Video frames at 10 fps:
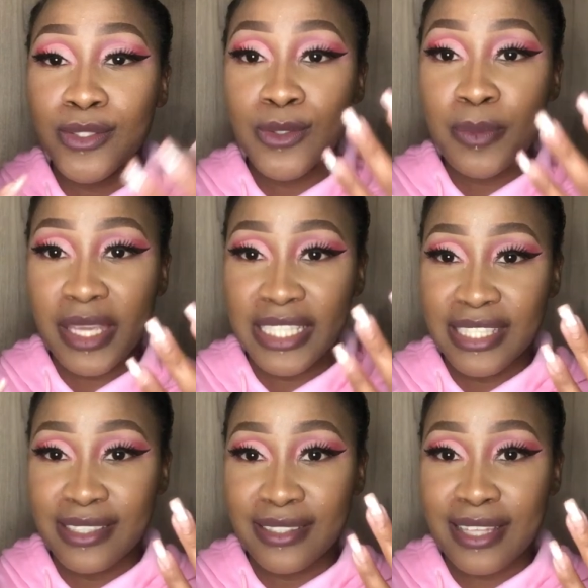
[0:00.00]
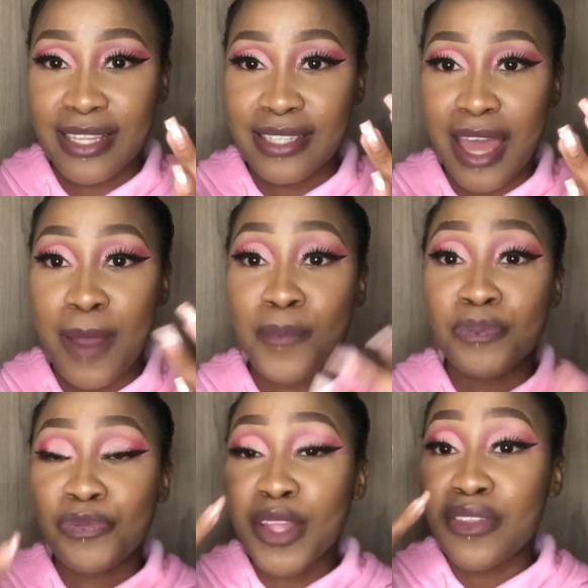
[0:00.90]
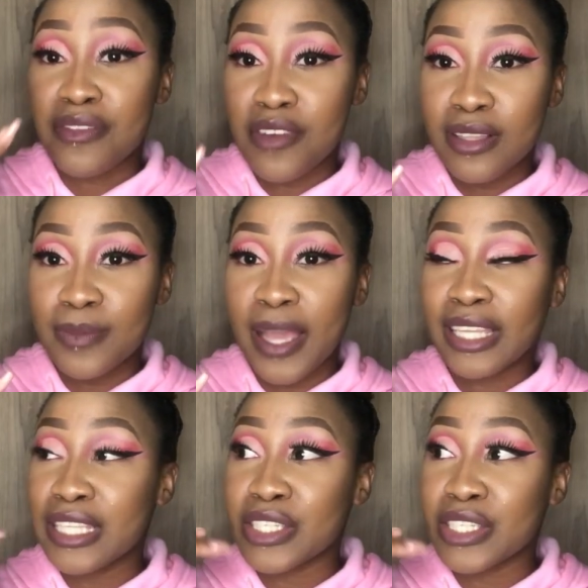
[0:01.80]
two packages that time. The first package,